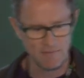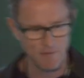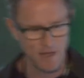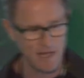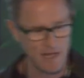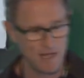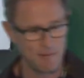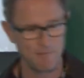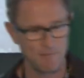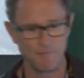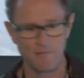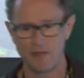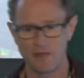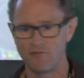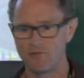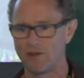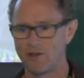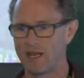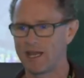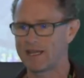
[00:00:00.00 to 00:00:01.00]
Um, if
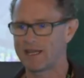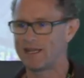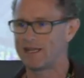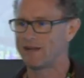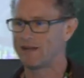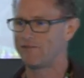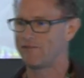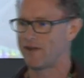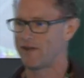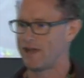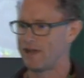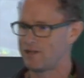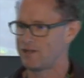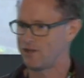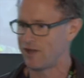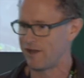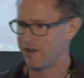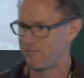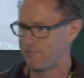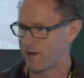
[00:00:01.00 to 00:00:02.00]
you're lucky enough and you
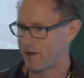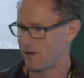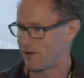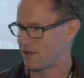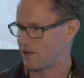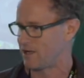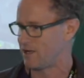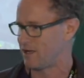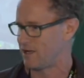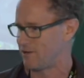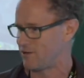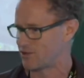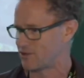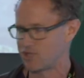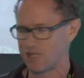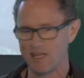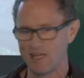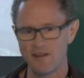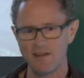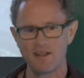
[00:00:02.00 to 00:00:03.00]
have power underneath your
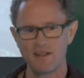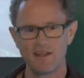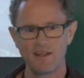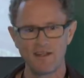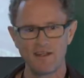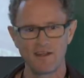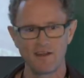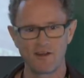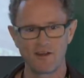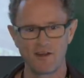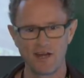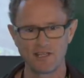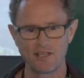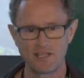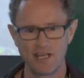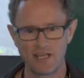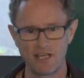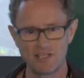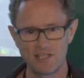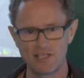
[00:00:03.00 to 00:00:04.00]
chair,
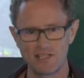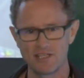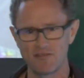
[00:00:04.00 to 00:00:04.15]
congratulations.